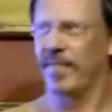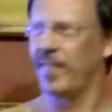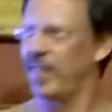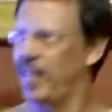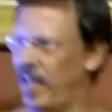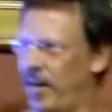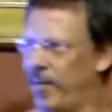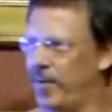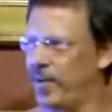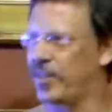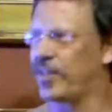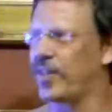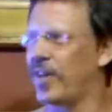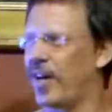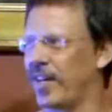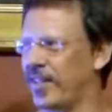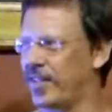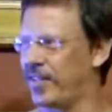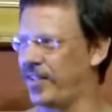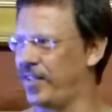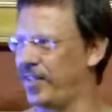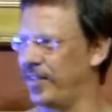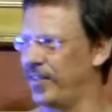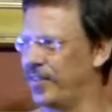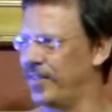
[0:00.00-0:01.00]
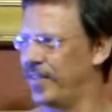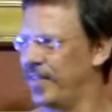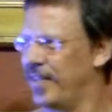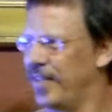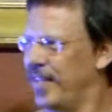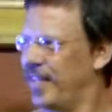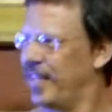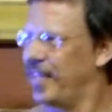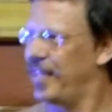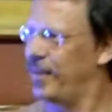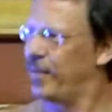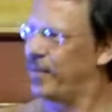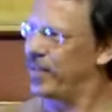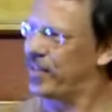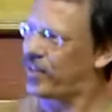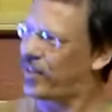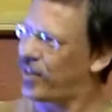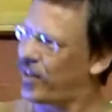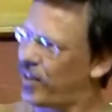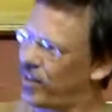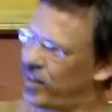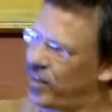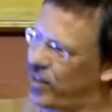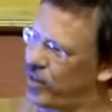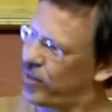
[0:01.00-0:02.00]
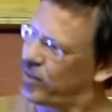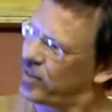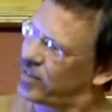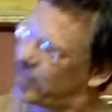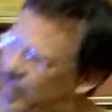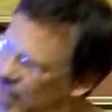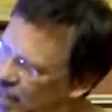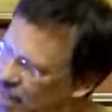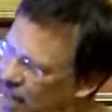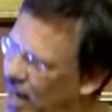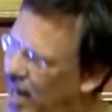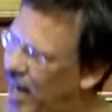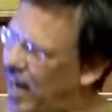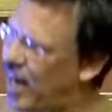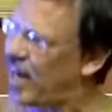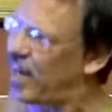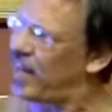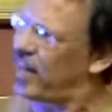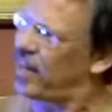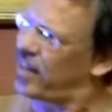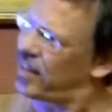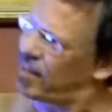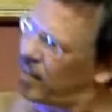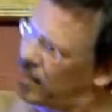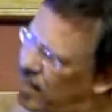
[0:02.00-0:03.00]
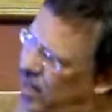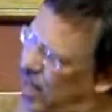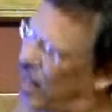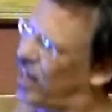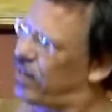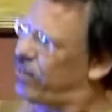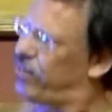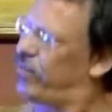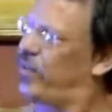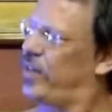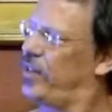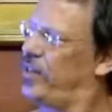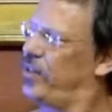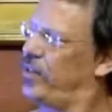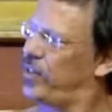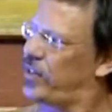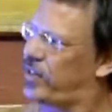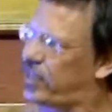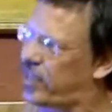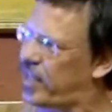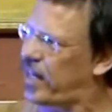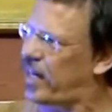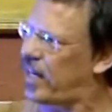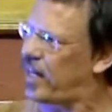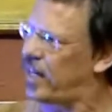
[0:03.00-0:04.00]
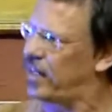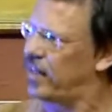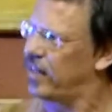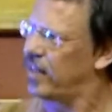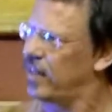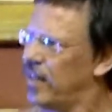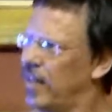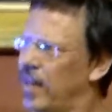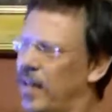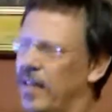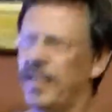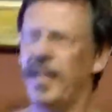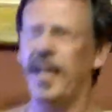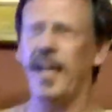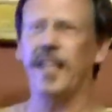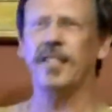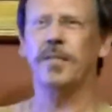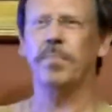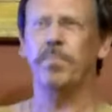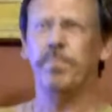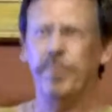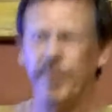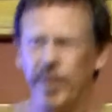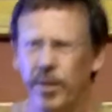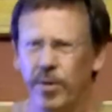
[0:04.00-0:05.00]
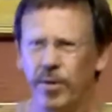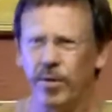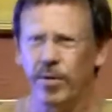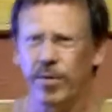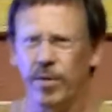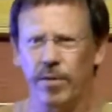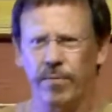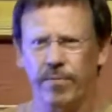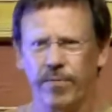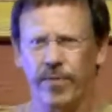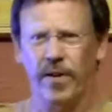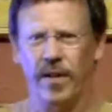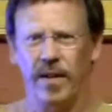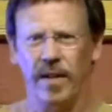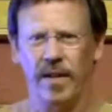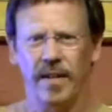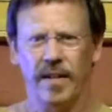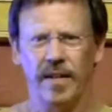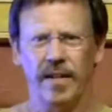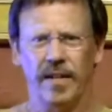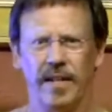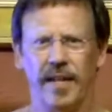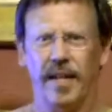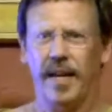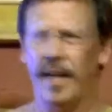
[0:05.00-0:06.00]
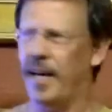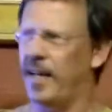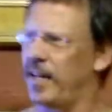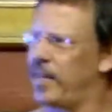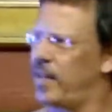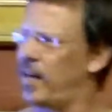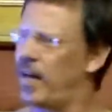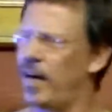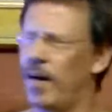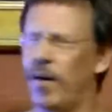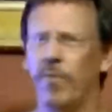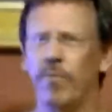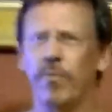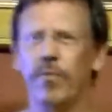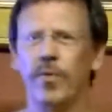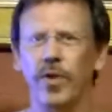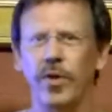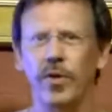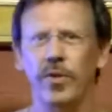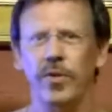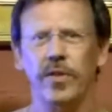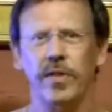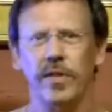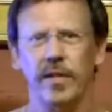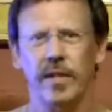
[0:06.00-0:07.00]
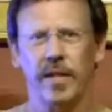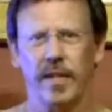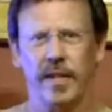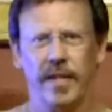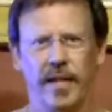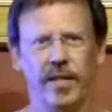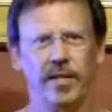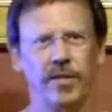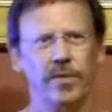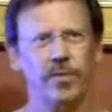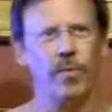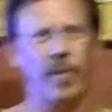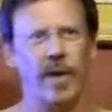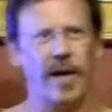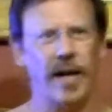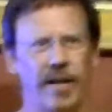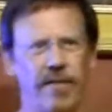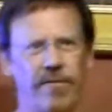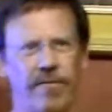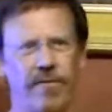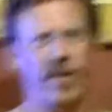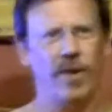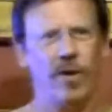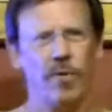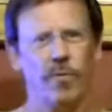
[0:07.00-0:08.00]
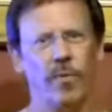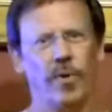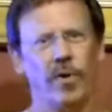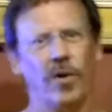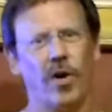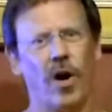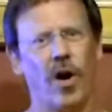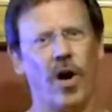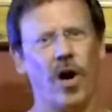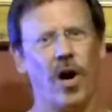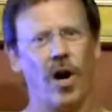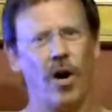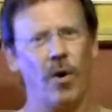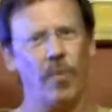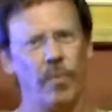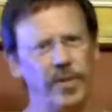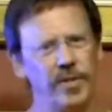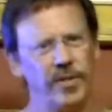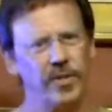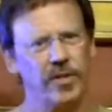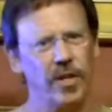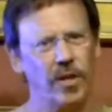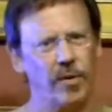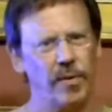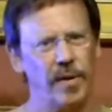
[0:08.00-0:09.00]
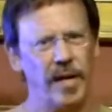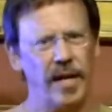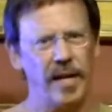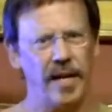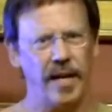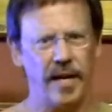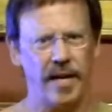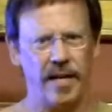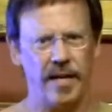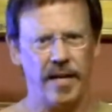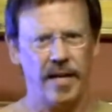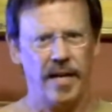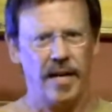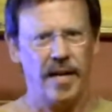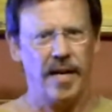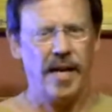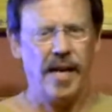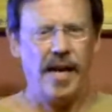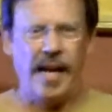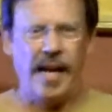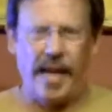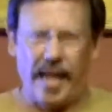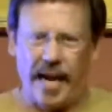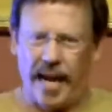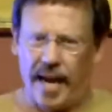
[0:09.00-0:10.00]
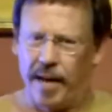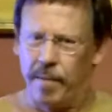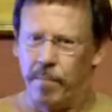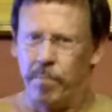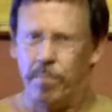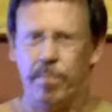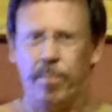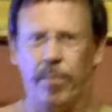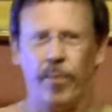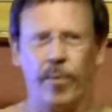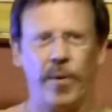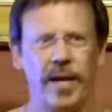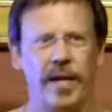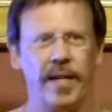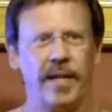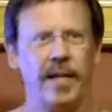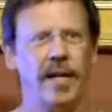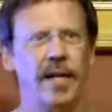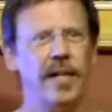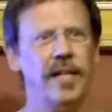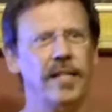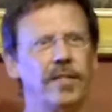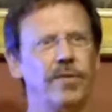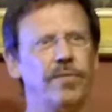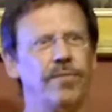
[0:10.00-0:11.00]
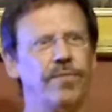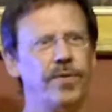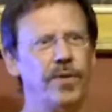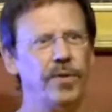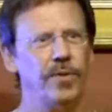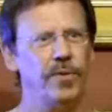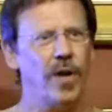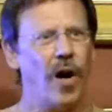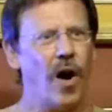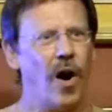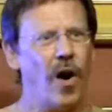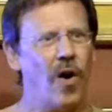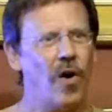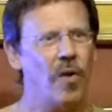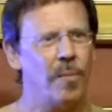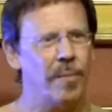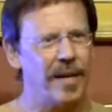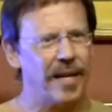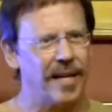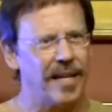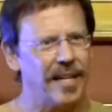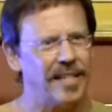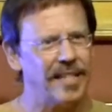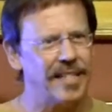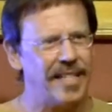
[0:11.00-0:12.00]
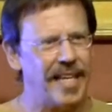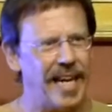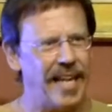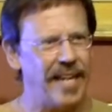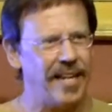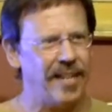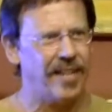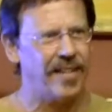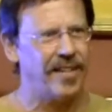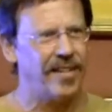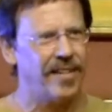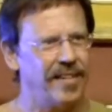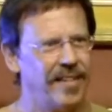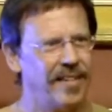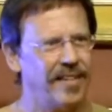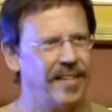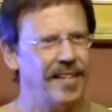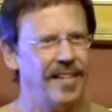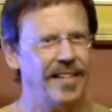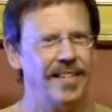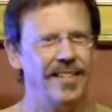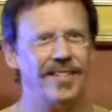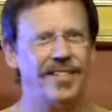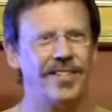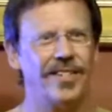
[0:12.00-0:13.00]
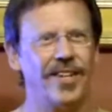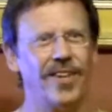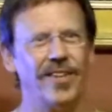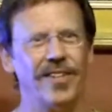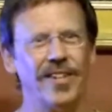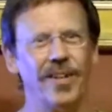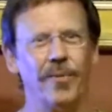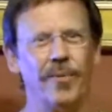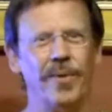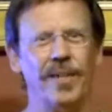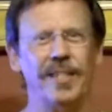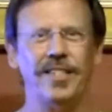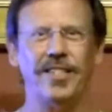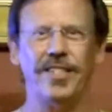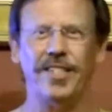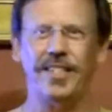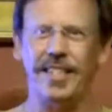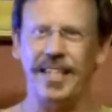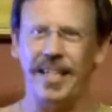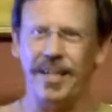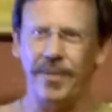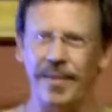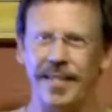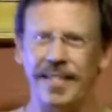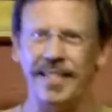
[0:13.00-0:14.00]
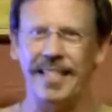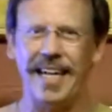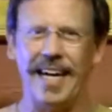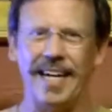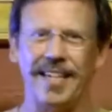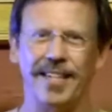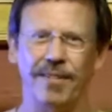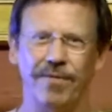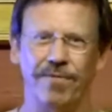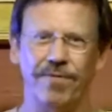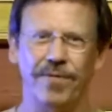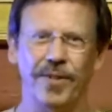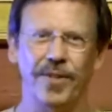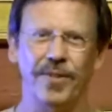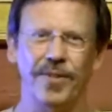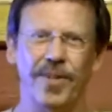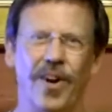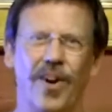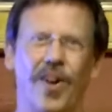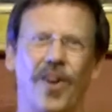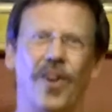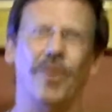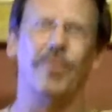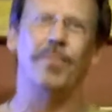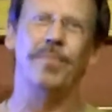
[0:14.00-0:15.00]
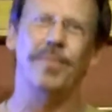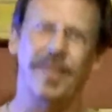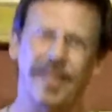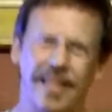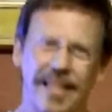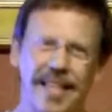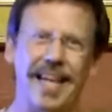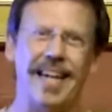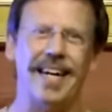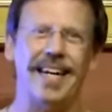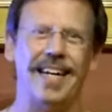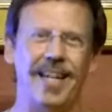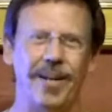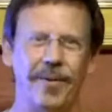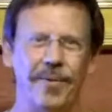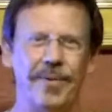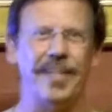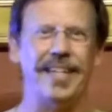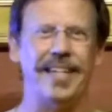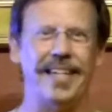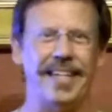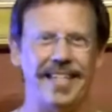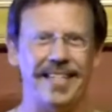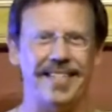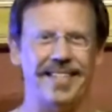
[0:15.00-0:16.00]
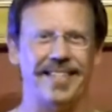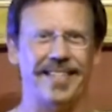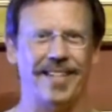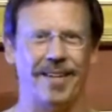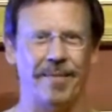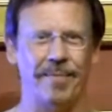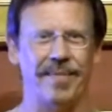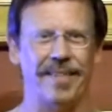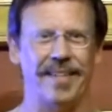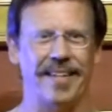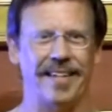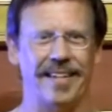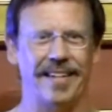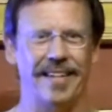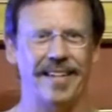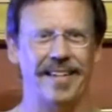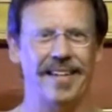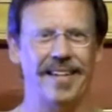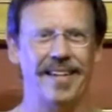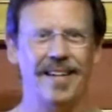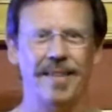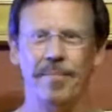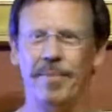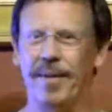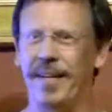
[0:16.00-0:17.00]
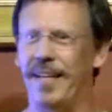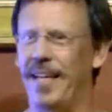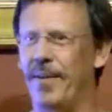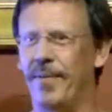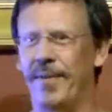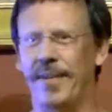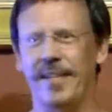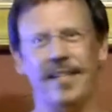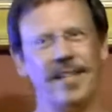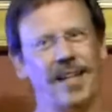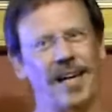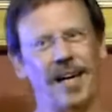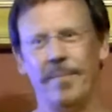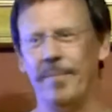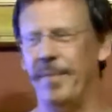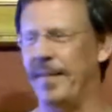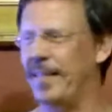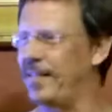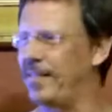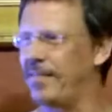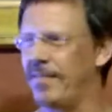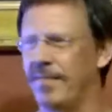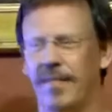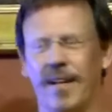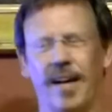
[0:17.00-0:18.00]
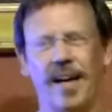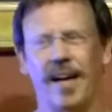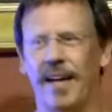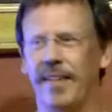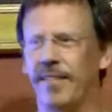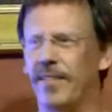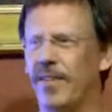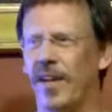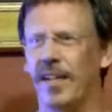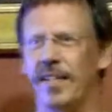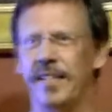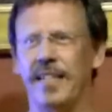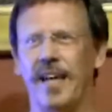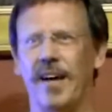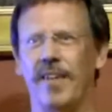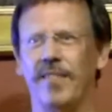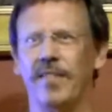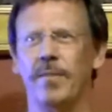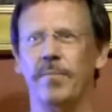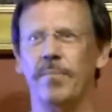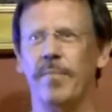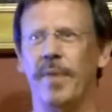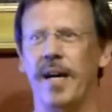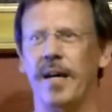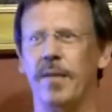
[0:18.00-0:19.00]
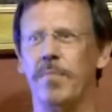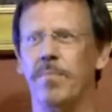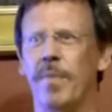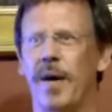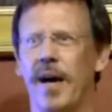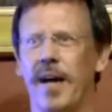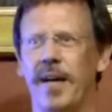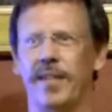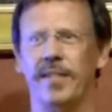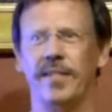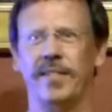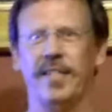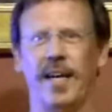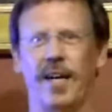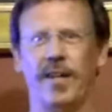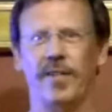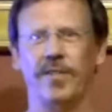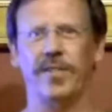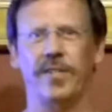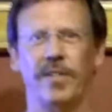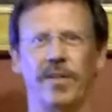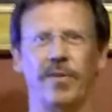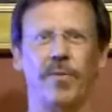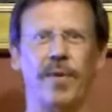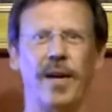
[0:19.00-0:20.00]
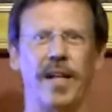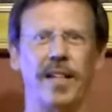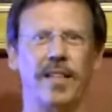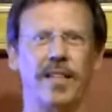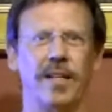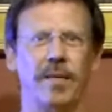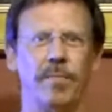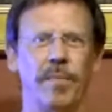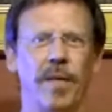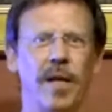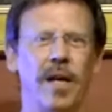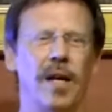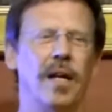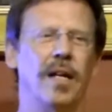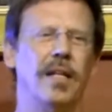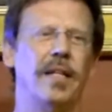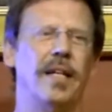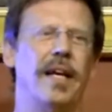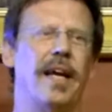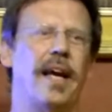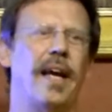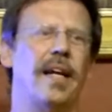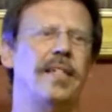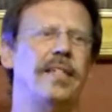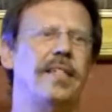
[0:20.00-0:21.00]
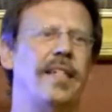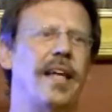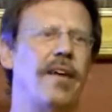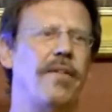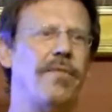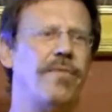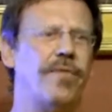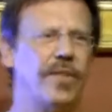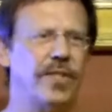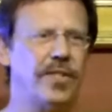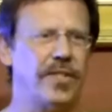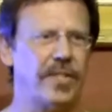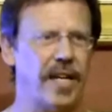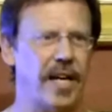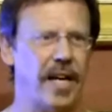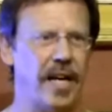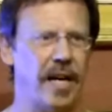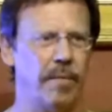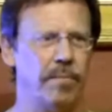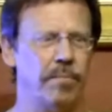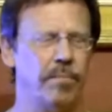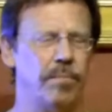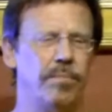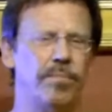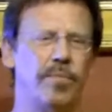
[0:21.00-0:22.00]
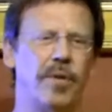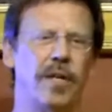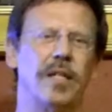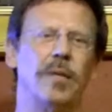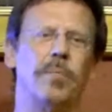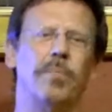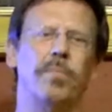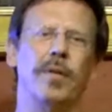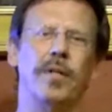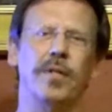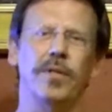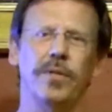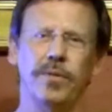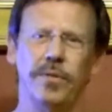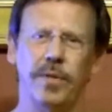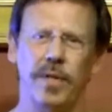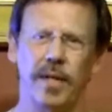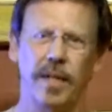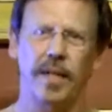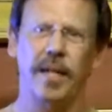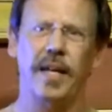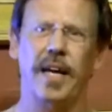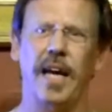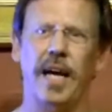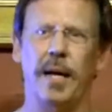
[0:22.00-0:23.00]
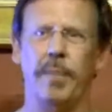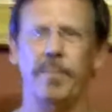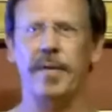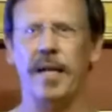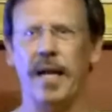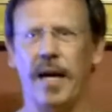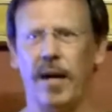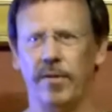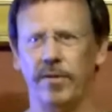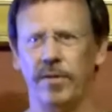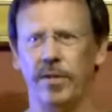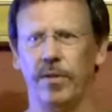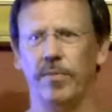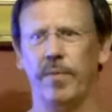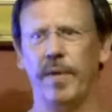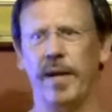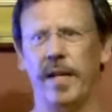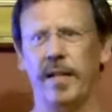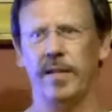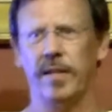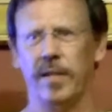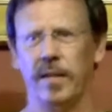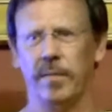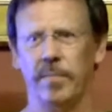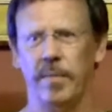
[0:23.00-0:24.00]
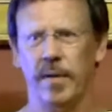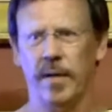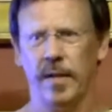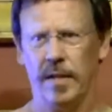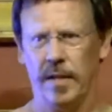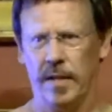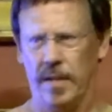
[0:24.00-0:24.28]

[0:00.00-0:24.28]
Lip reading: He would talk to you. He would turn to you and say, I love what you said. That's beautiful. And Ruth, his wife, would always go ahead and bring his food home in a container so that when she would take the food home, then he would eat something. But he would, I mean, I've gone down to Mike Meyer's house in Rentham. They had Day for Sam. Brother Blue came down to Rentham.